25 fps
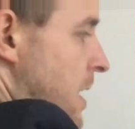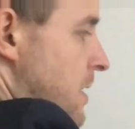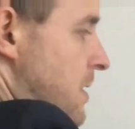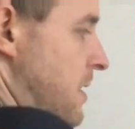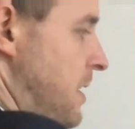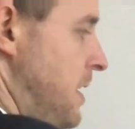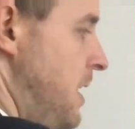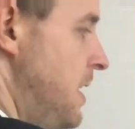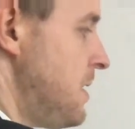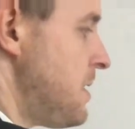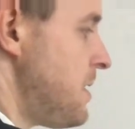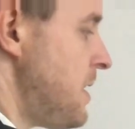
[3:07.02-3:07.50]
out to
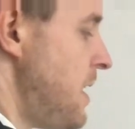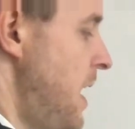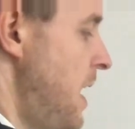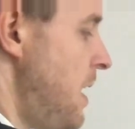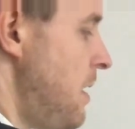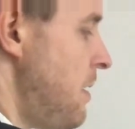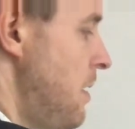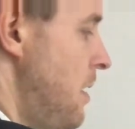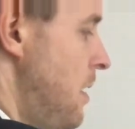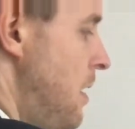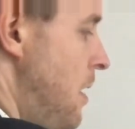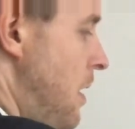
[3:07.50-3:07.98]
the
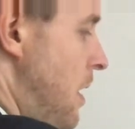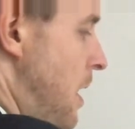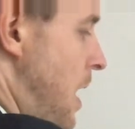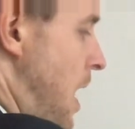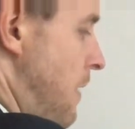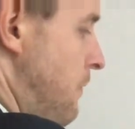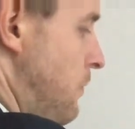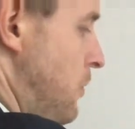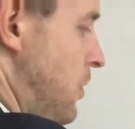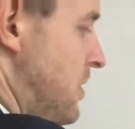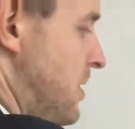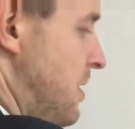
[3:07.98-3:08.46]
internet.
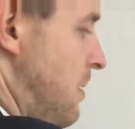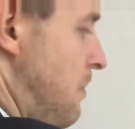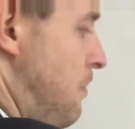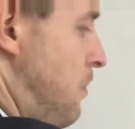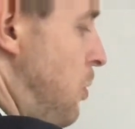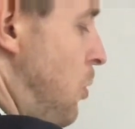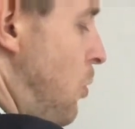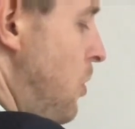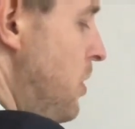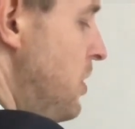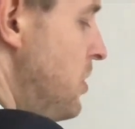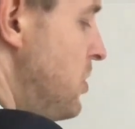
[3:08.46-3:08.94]
I've got some
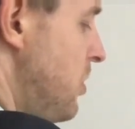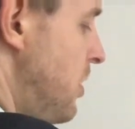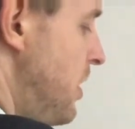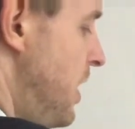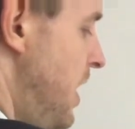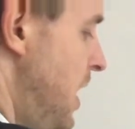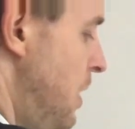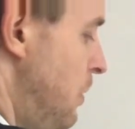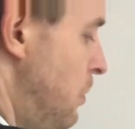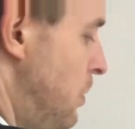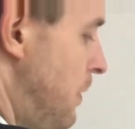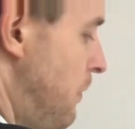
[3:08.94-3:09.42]
points on
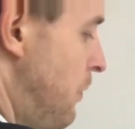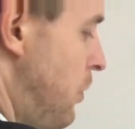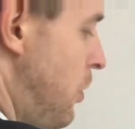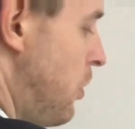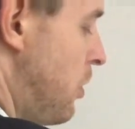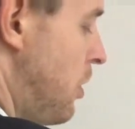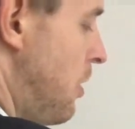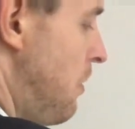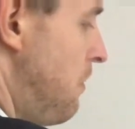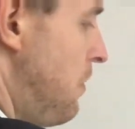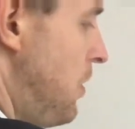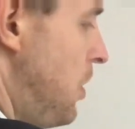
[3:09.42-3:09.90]
here where I've got
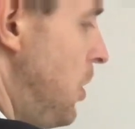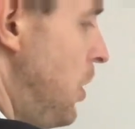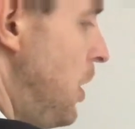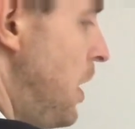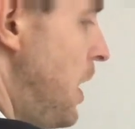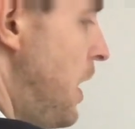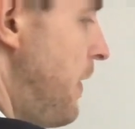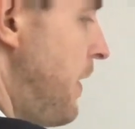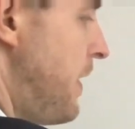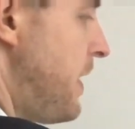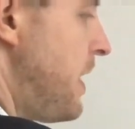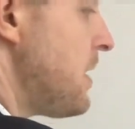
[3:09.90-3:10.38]
a
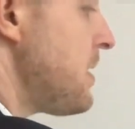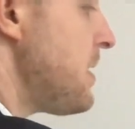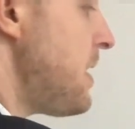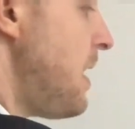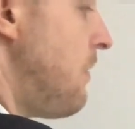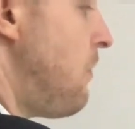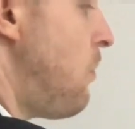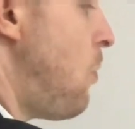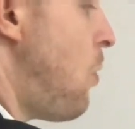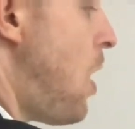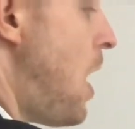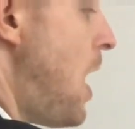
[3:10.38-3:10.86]
computer that doesn't
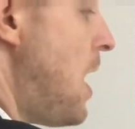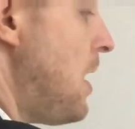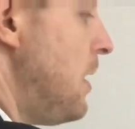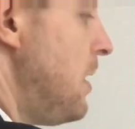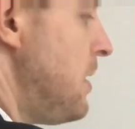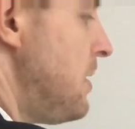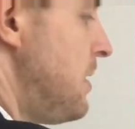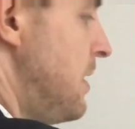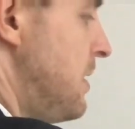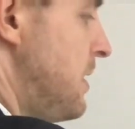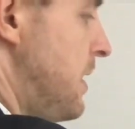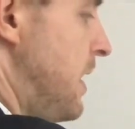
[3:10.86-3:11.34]
have
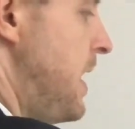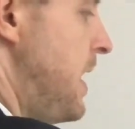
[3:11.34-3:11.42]
wireless is